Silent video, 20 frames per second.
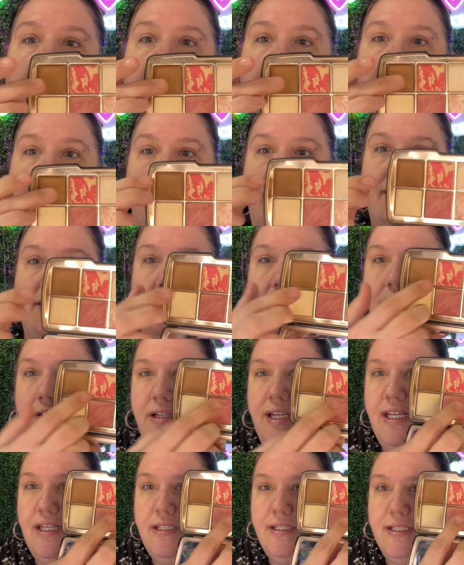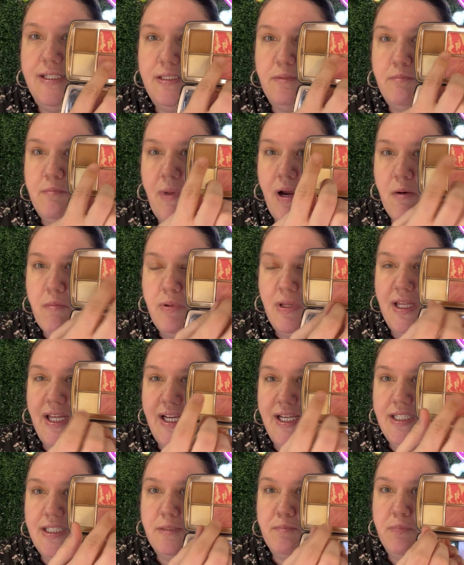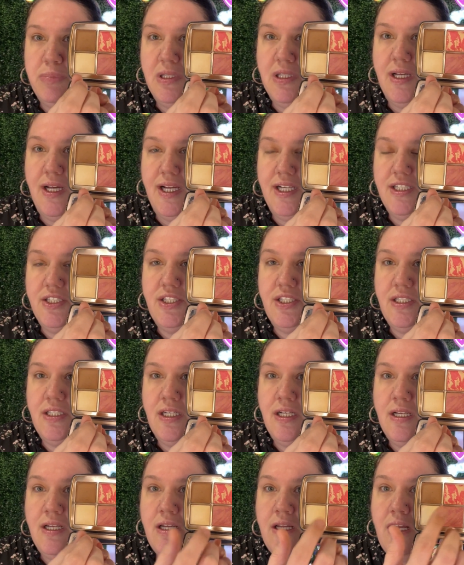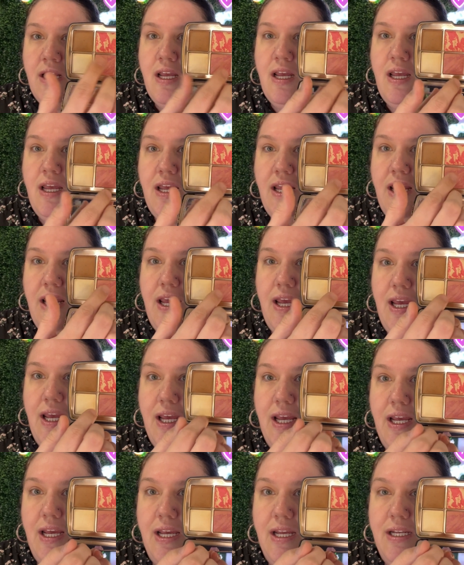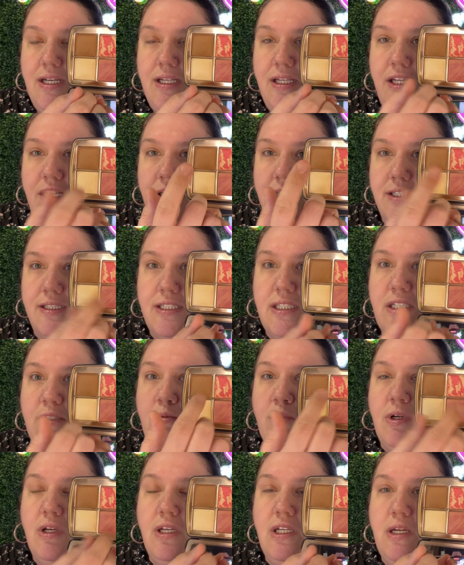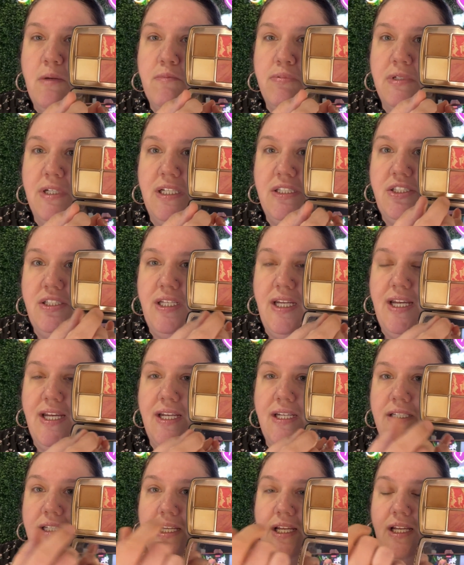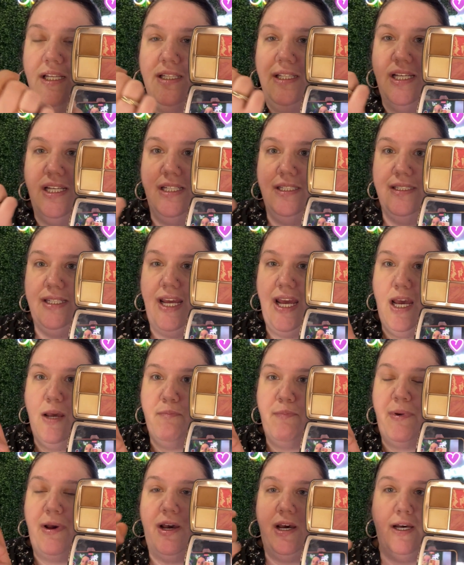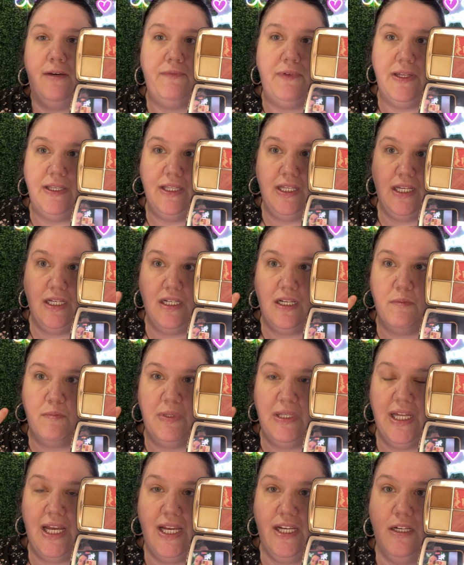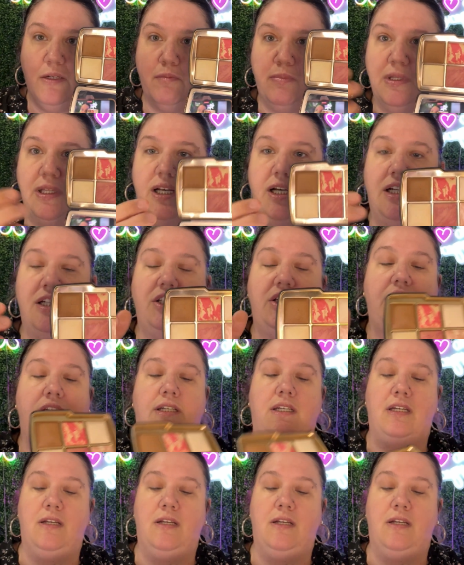And so you're getting this marbleized blush, and you just swirl your brush in and then tap off and then apply your blush.